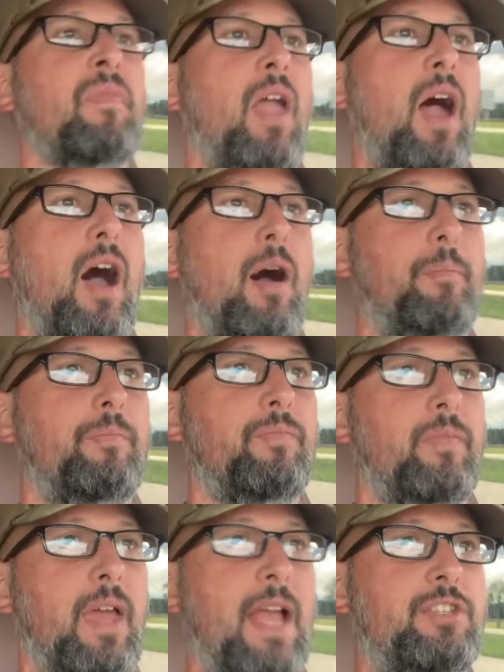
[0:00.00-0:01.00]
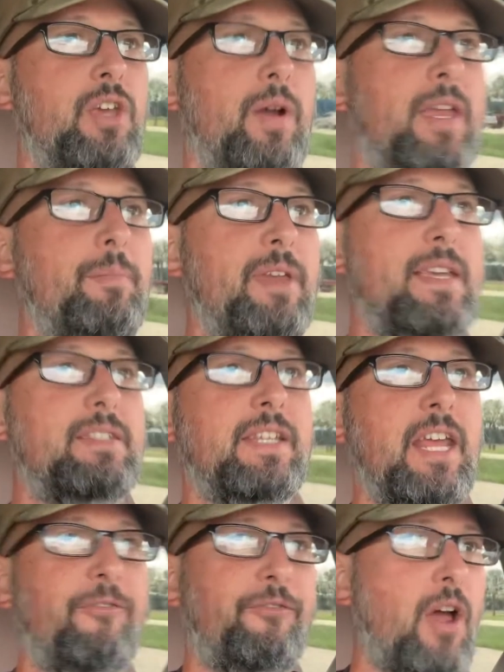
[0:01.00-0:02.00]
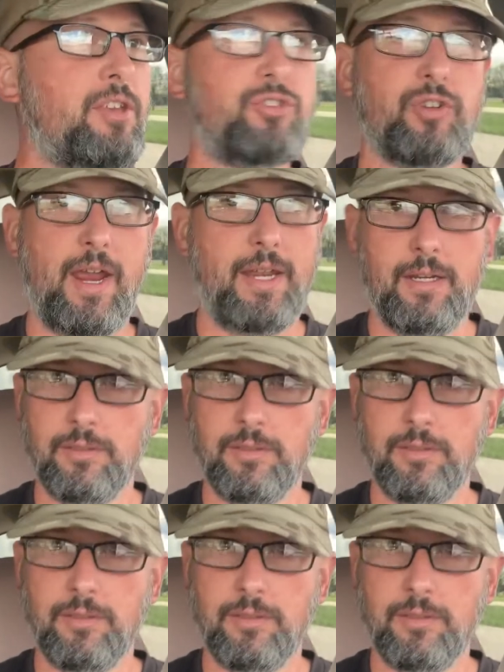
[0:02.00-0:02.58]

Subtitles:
And so it can be easy to get frustrated.